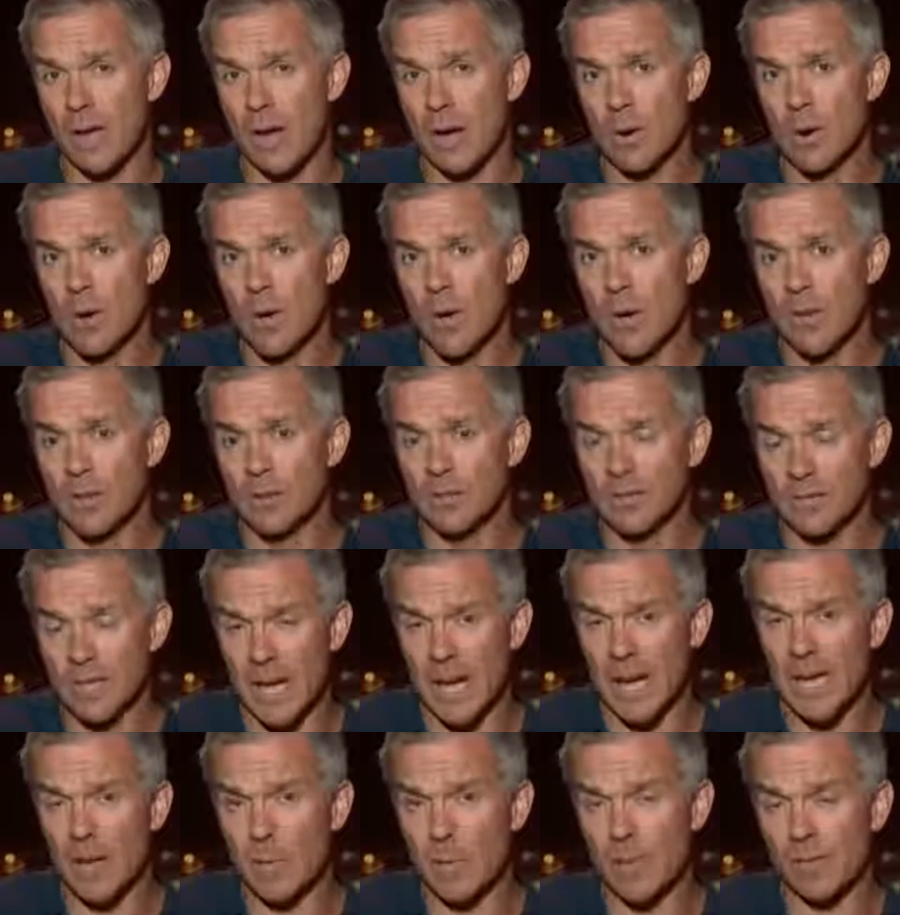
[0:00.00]
Now,
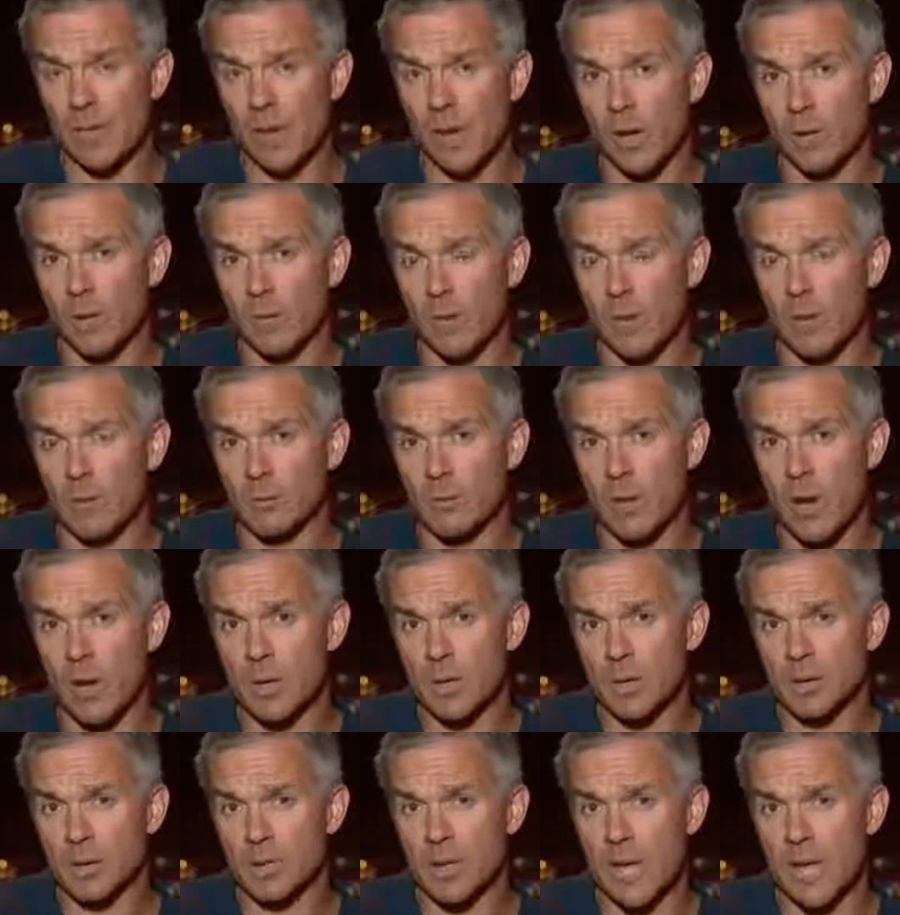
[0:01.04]
today we've heard the
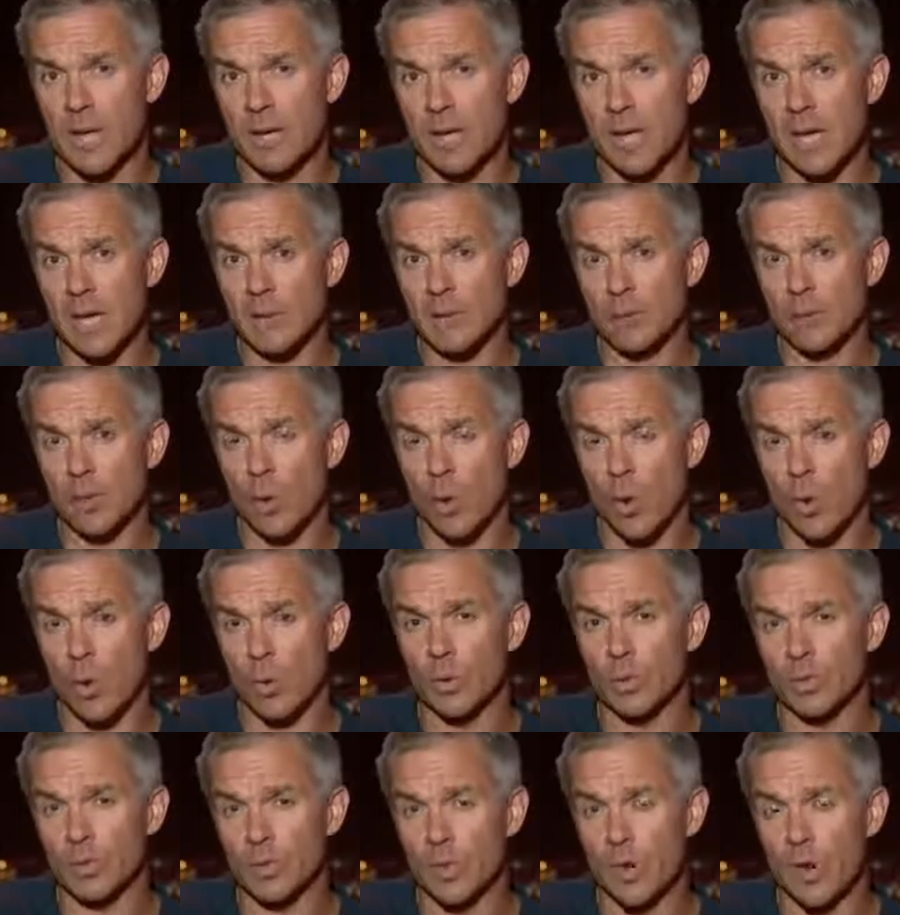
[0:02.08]
Peshmerga say they've
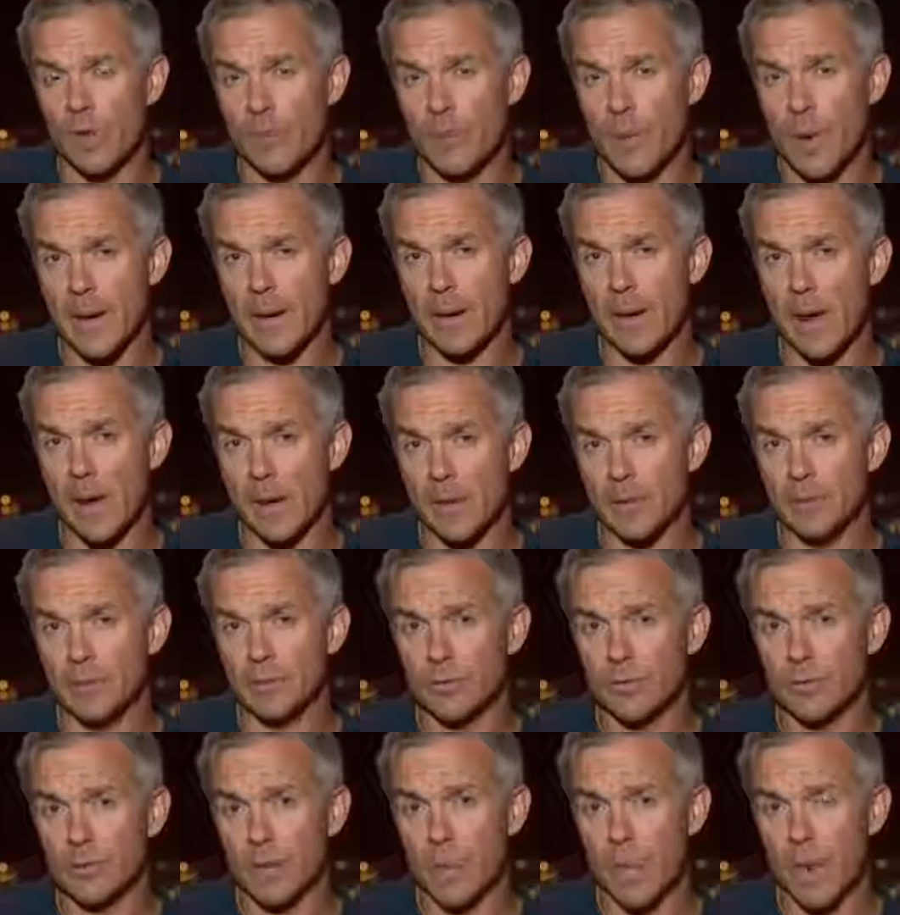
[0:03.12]
cordoned off about
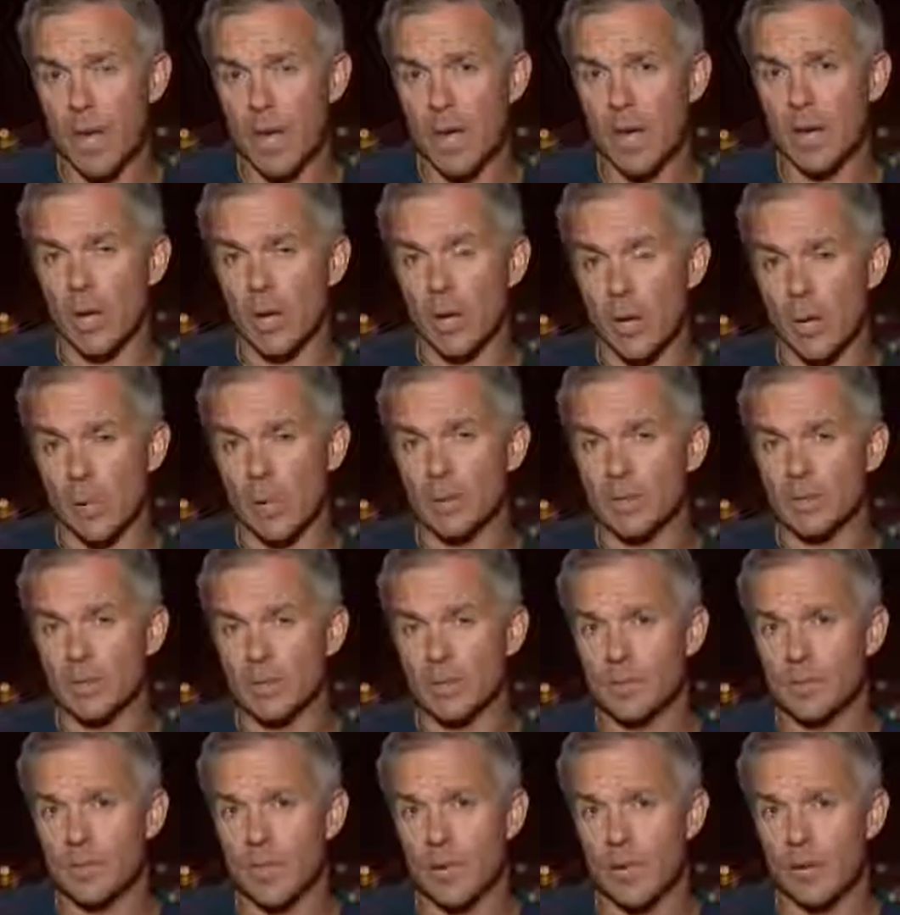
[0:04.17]
100 square
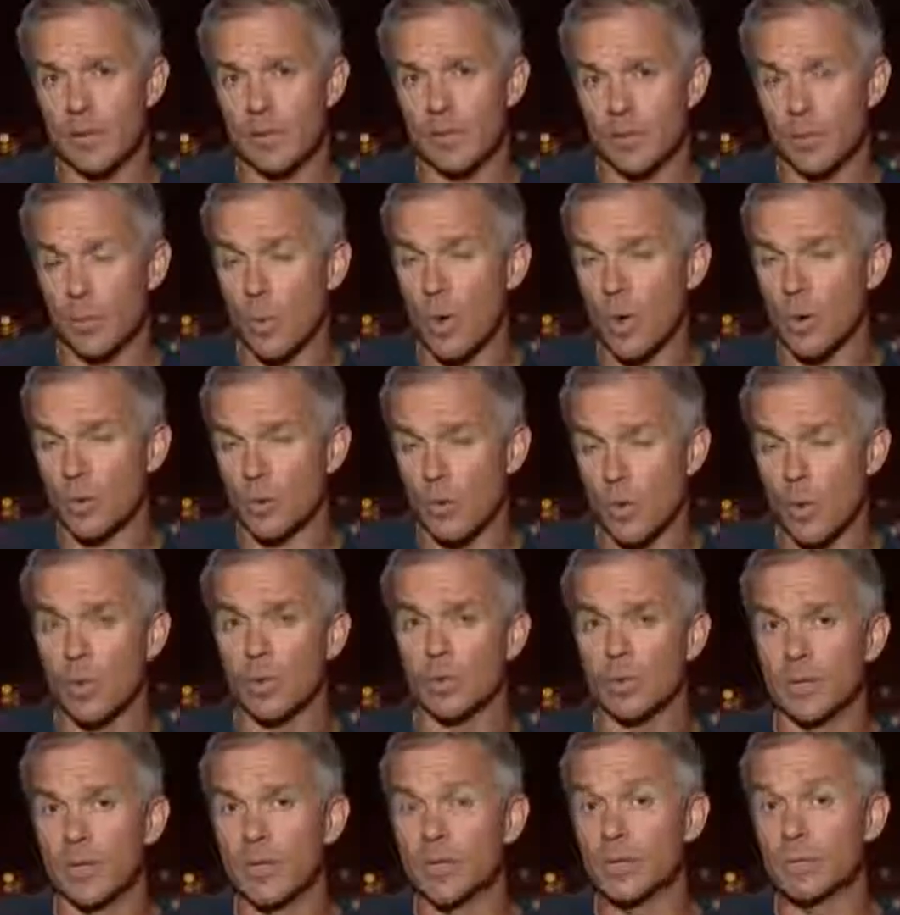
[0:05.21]
kilometres. Uh, the word
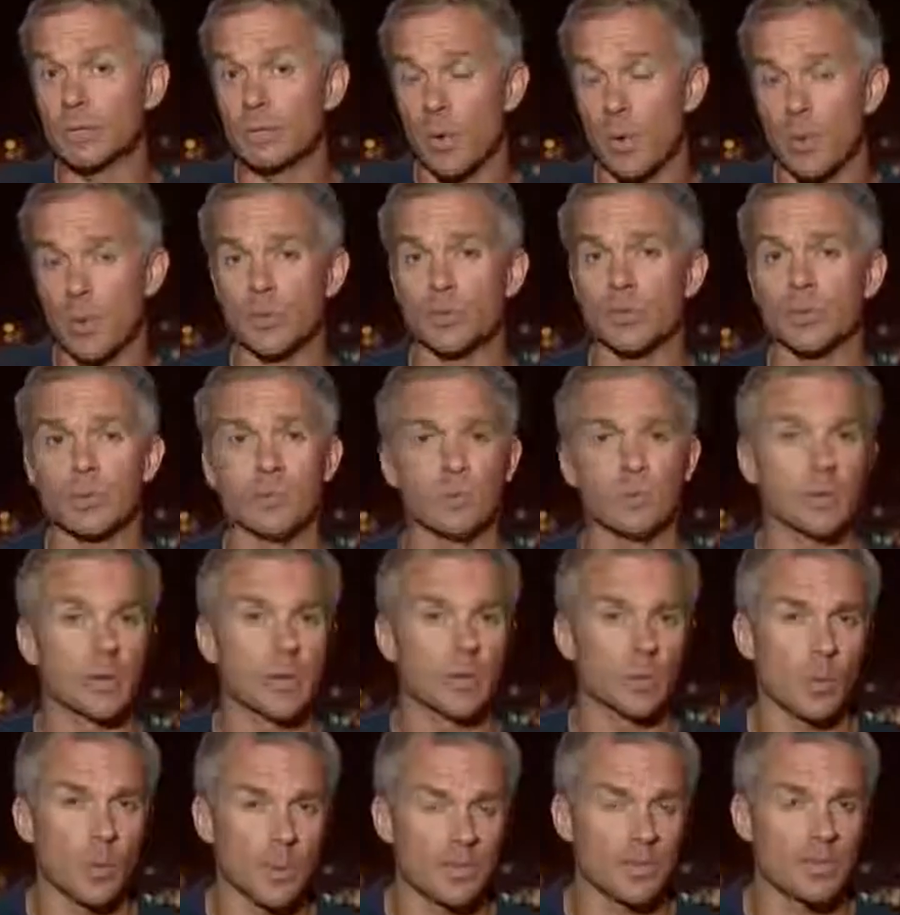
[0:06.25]
cordon is important
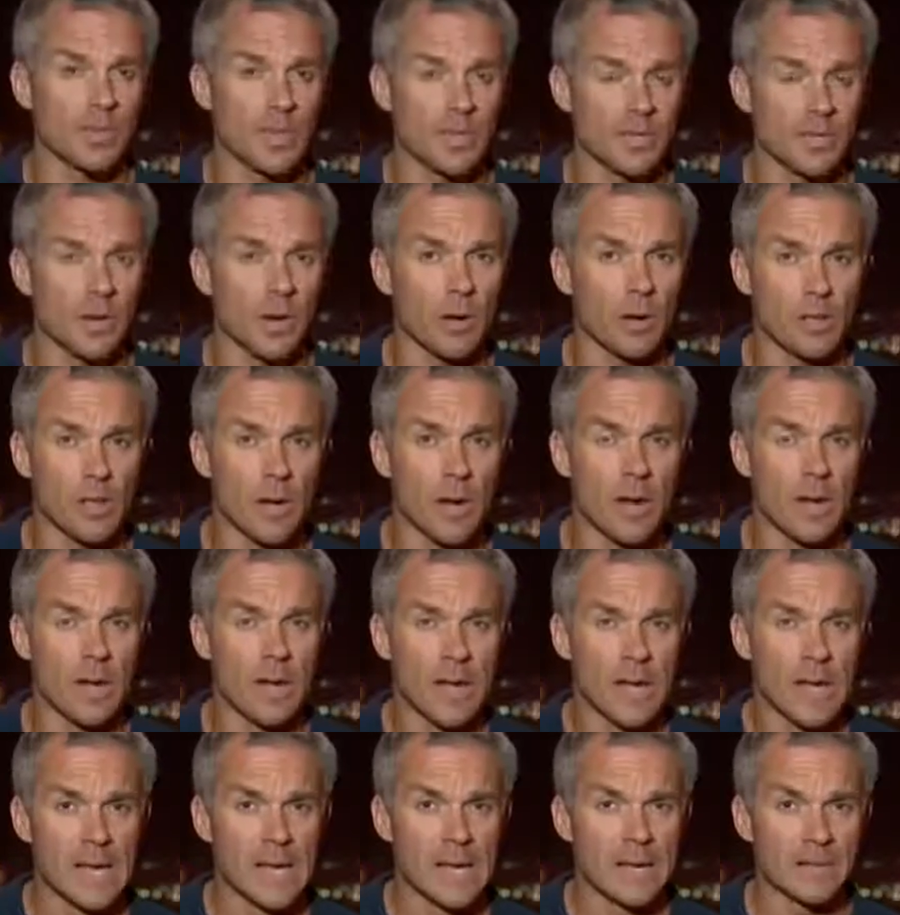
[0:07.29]
because what we've seen so far
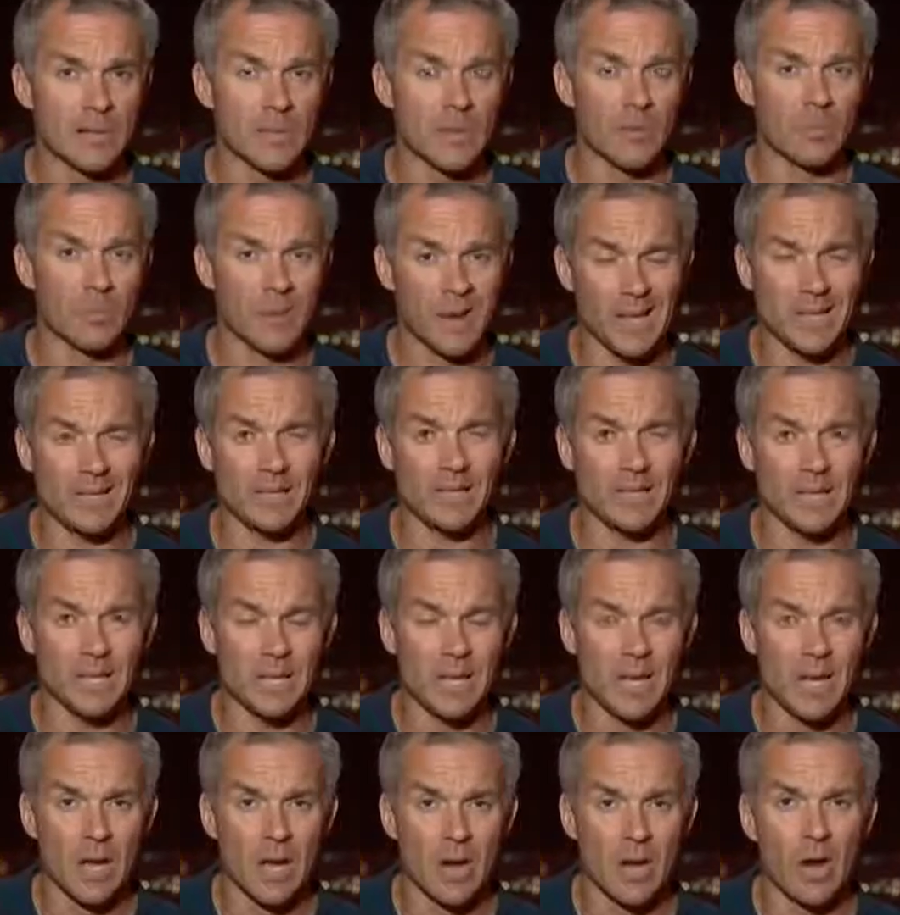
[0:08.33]
is the complexity
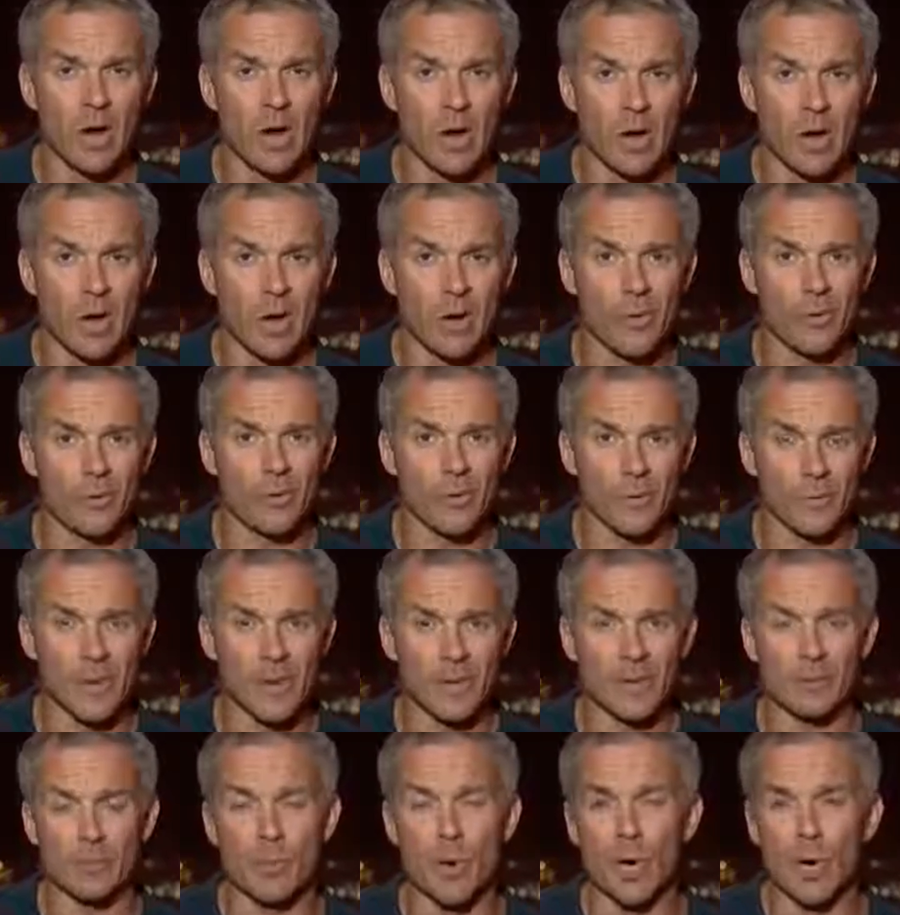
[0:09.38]
uh, of the
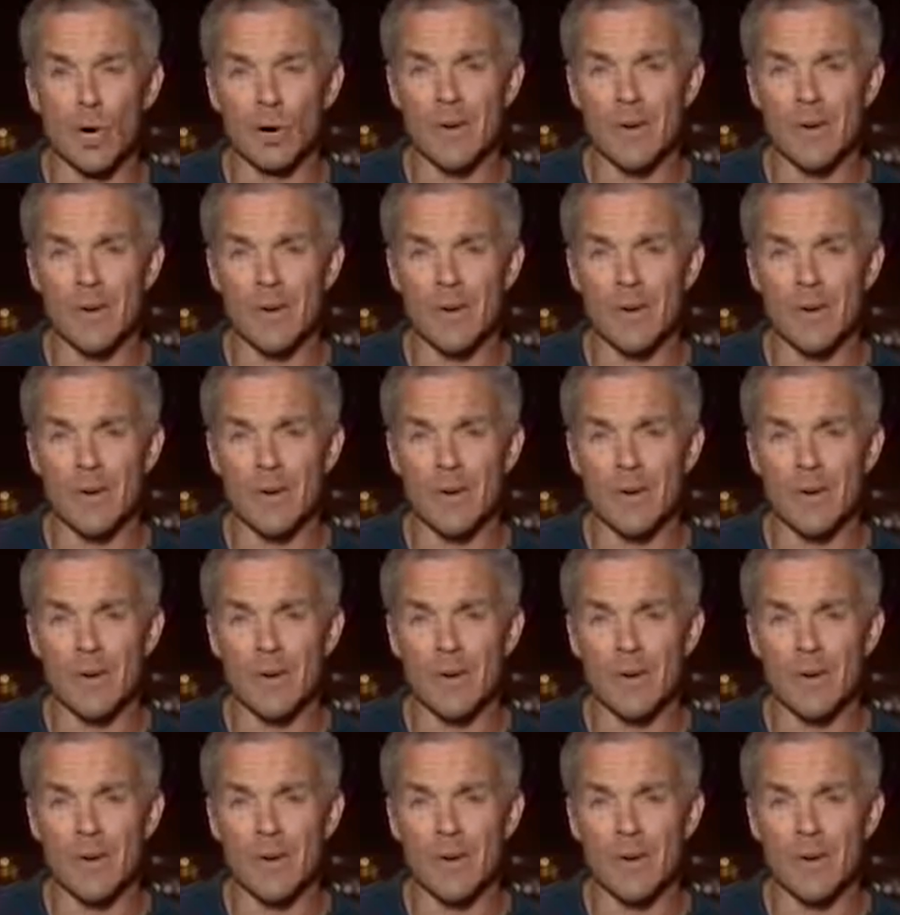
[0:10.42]
Peshmerga are